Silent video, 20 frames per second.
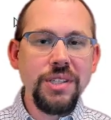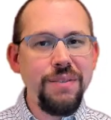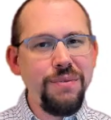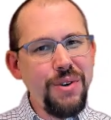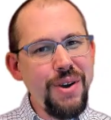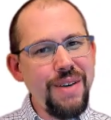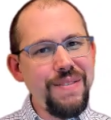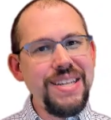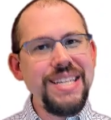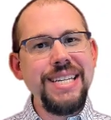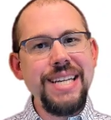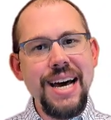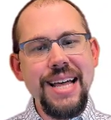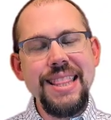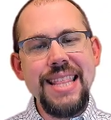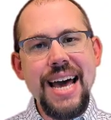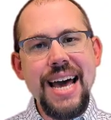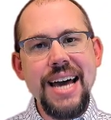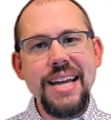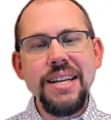If you haven't
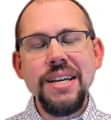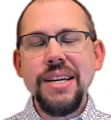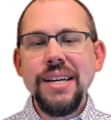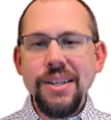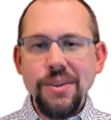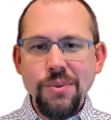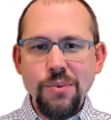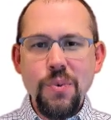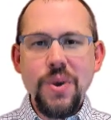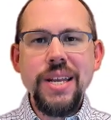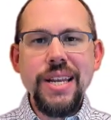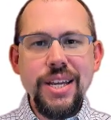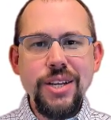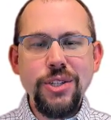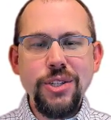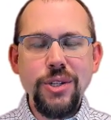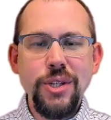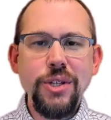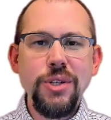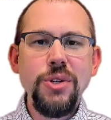done that, we need
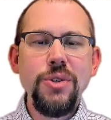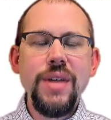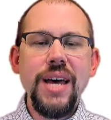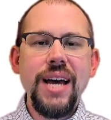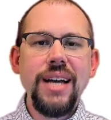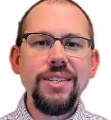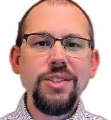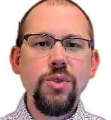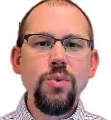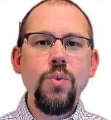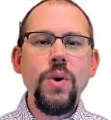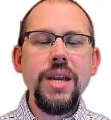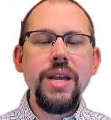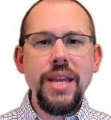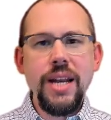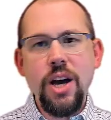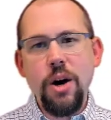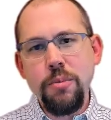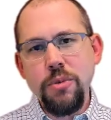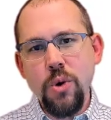you to do that so we
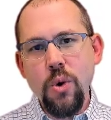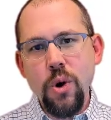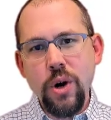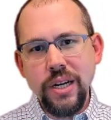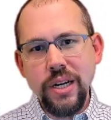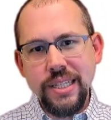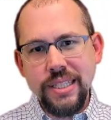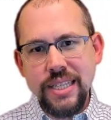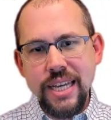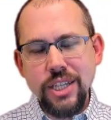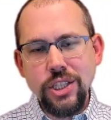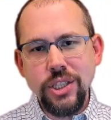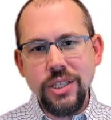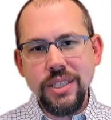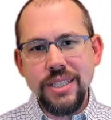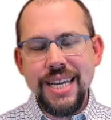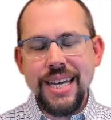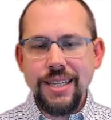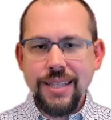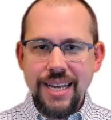can help your organization
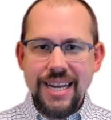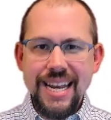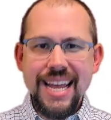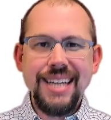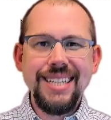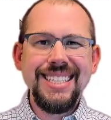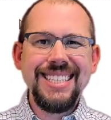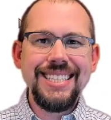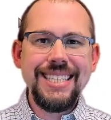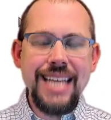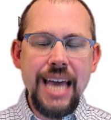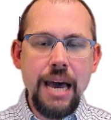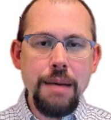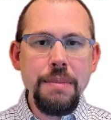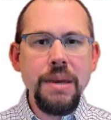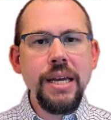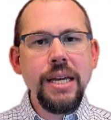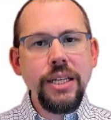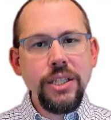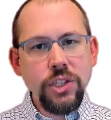take the next
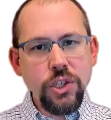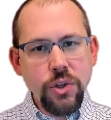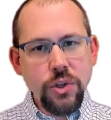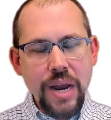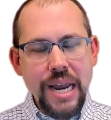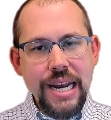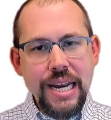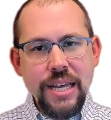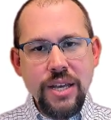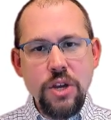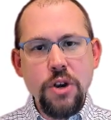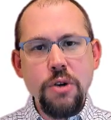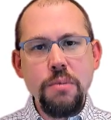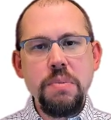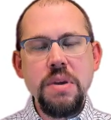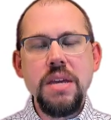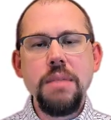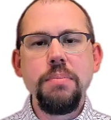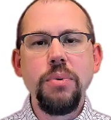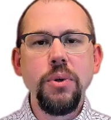step, training your
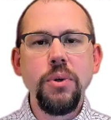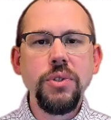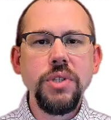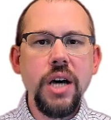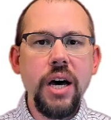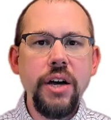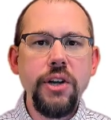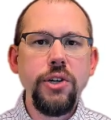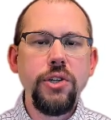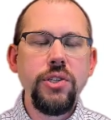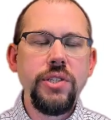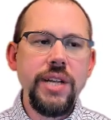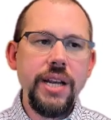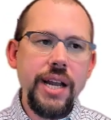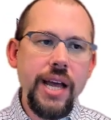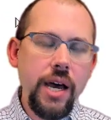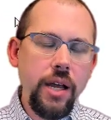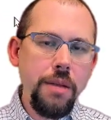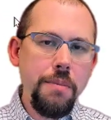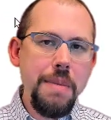people to
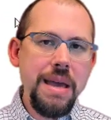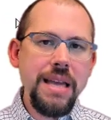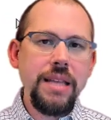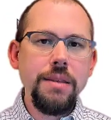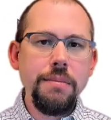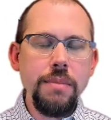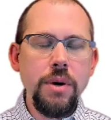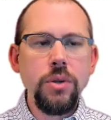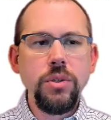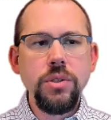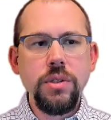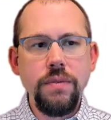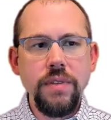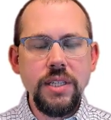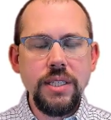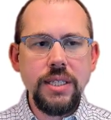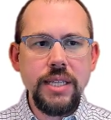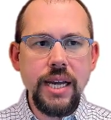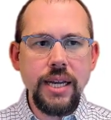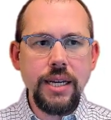understand how to make the most of
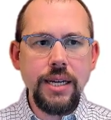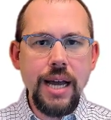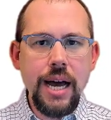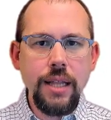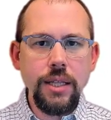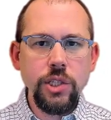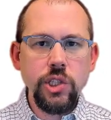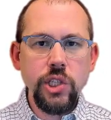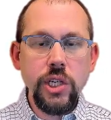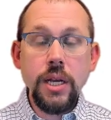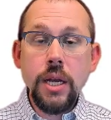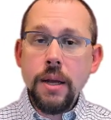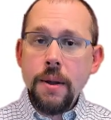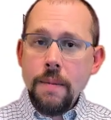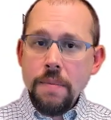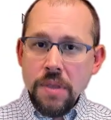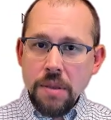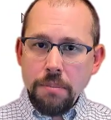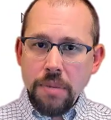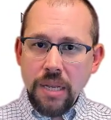this technology.
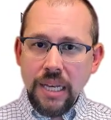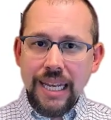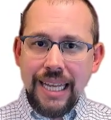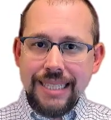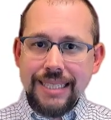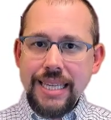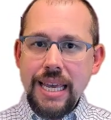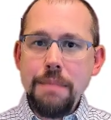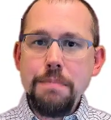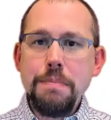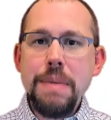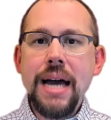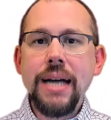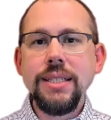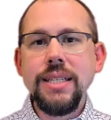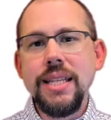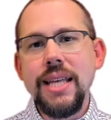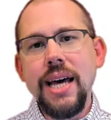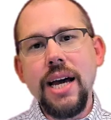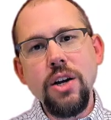But let's get
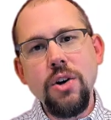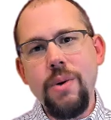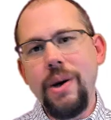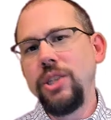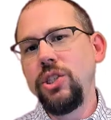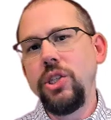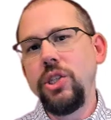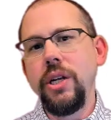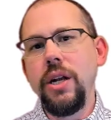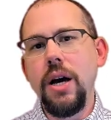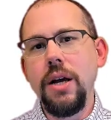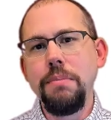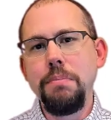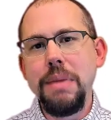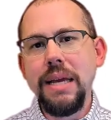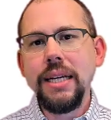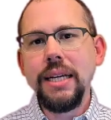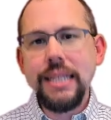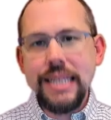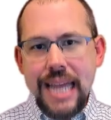back to that question on
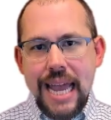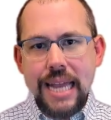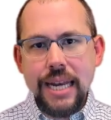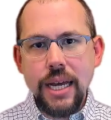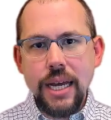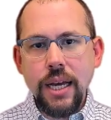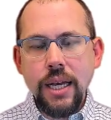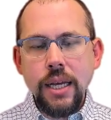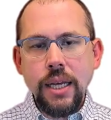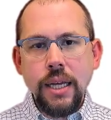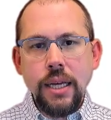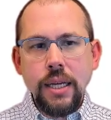big data.